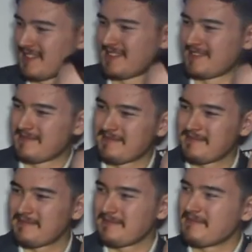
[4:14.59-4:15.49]

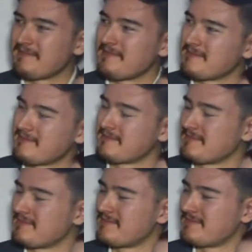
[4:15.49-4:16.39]

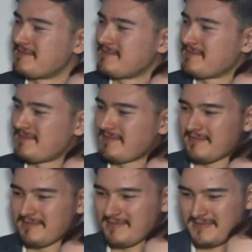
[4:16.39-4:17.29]

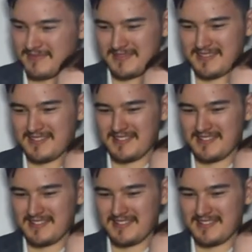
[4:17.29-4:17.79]
This person isn't speaking.